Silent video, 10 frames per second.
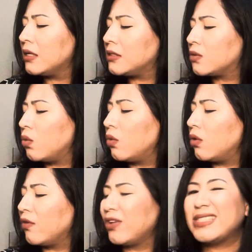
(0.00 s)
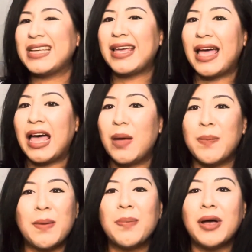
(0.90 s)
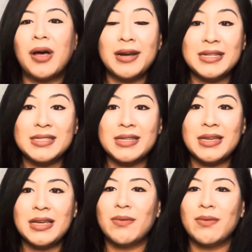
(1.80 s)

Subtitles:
School of Real Estate app, but honestly,